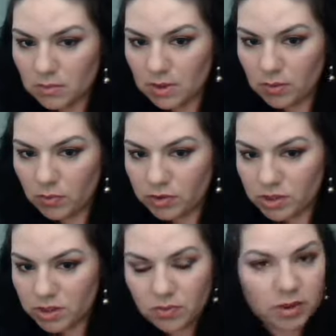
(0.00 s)
and we're
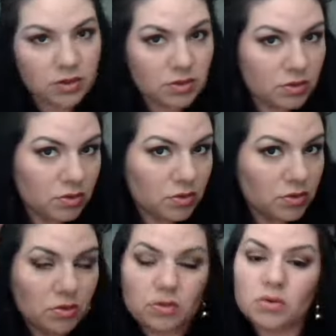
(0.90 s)
just going
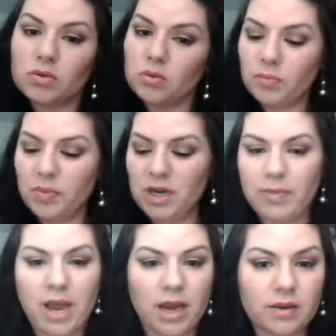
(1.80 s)
to pin it
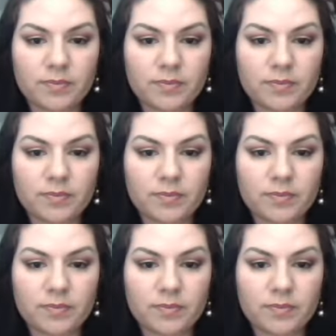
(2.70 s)
back.